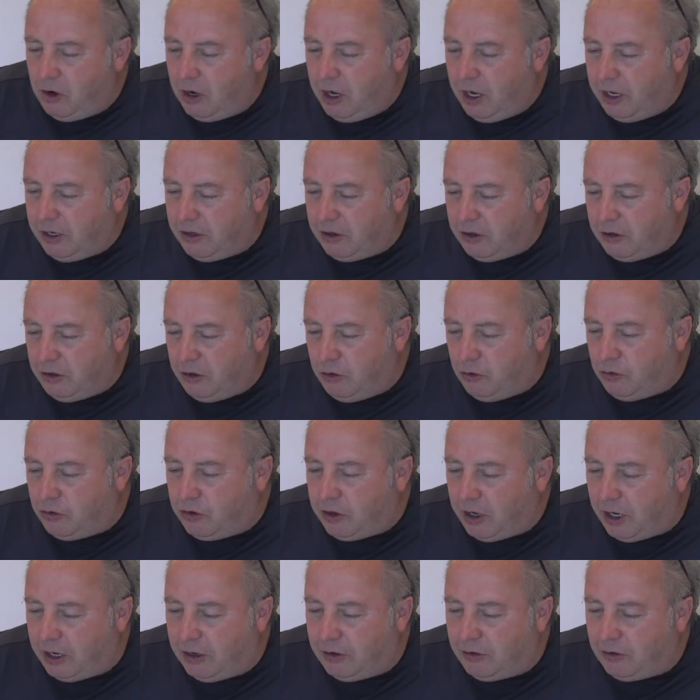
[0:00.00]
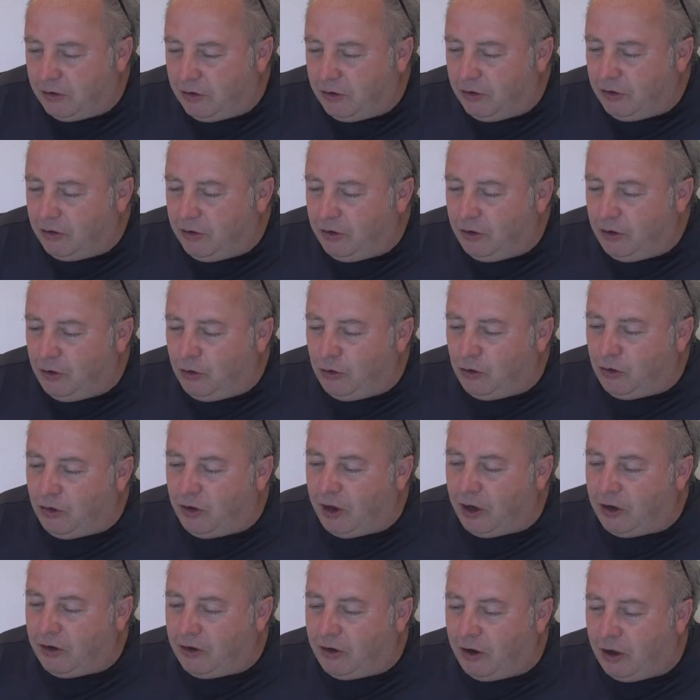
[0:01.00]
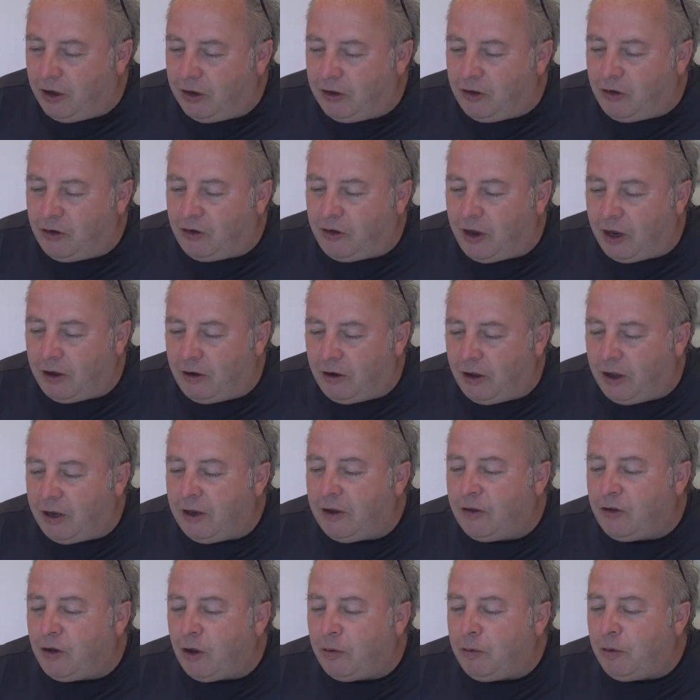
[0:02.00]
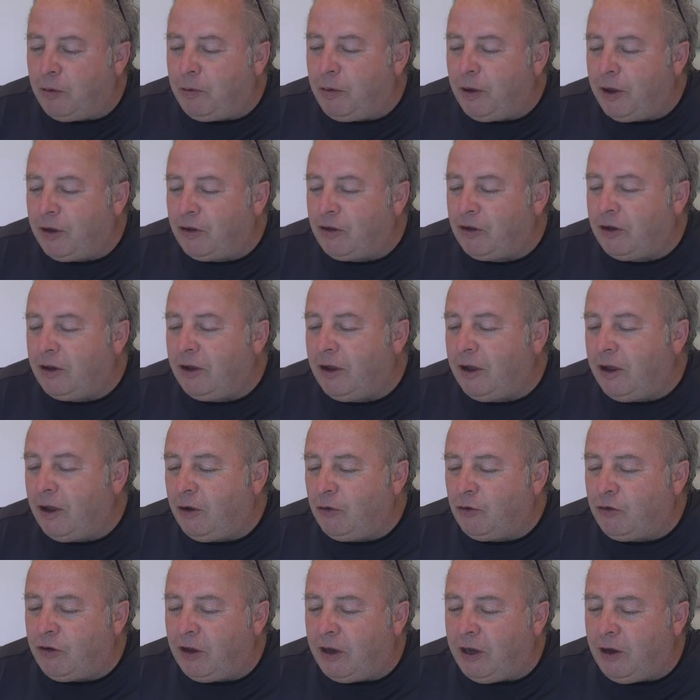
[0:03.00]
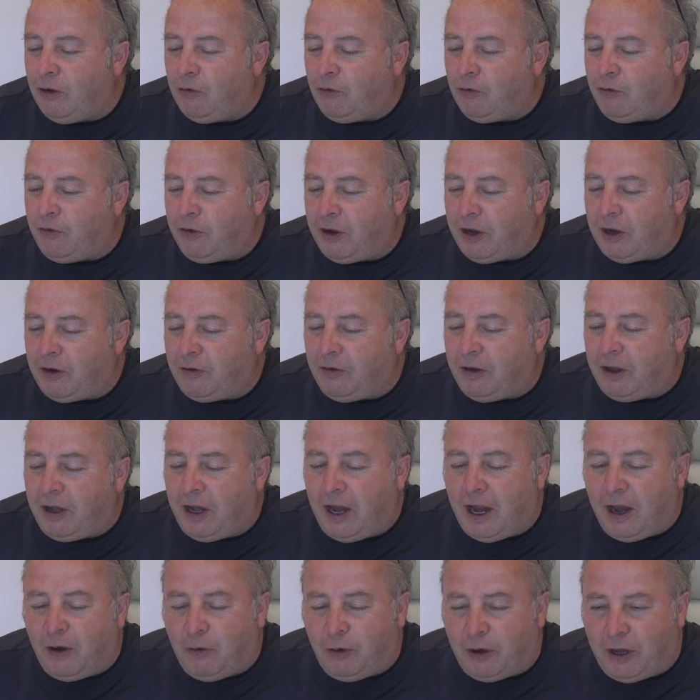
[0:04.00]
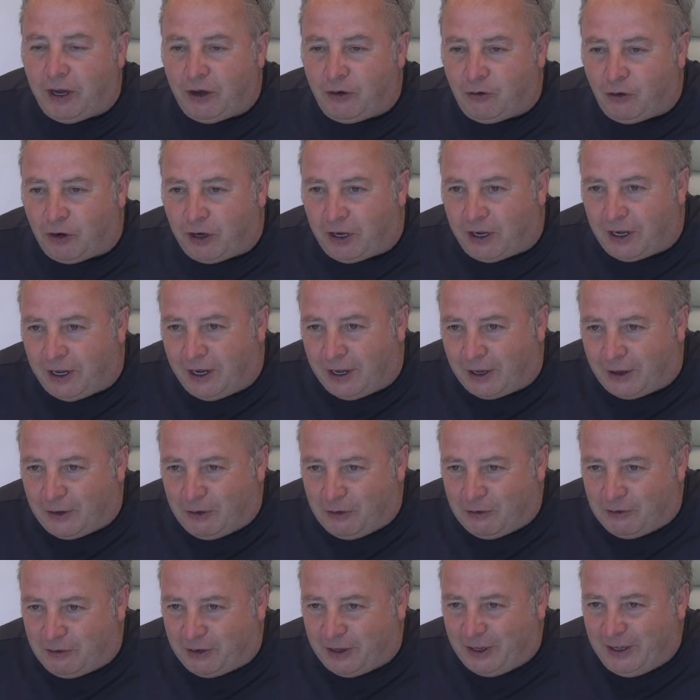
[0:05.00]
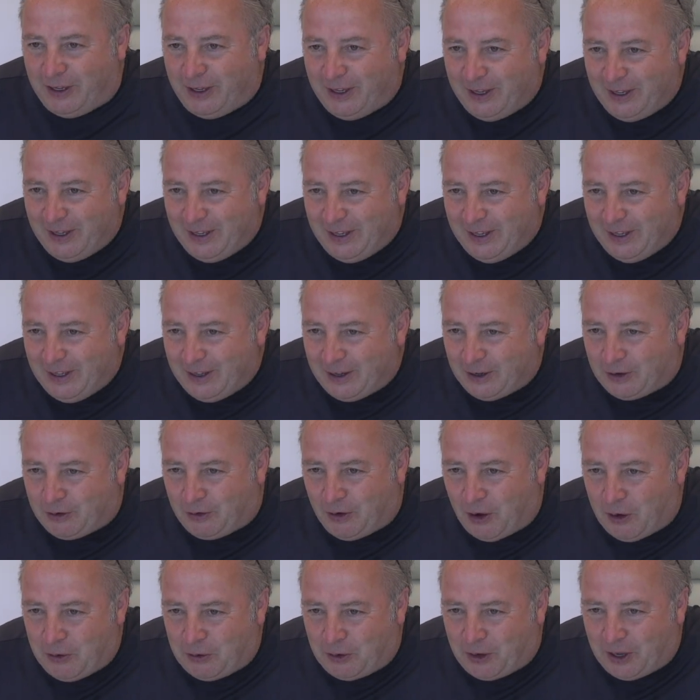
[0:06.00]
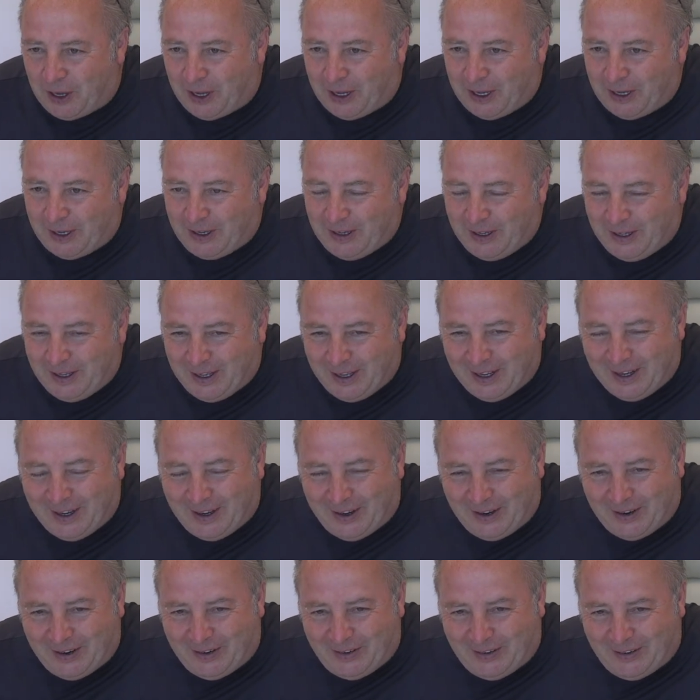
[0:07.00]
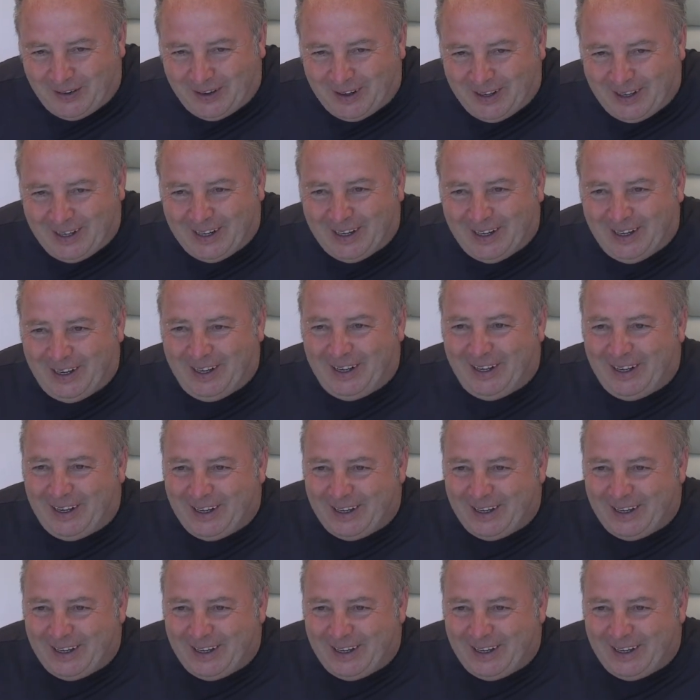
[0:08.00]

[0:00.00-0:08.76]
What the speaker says: Hayden, you're starting to sound like the type of person that holds their little finger in the air when they're drinking their coffee. Croquet.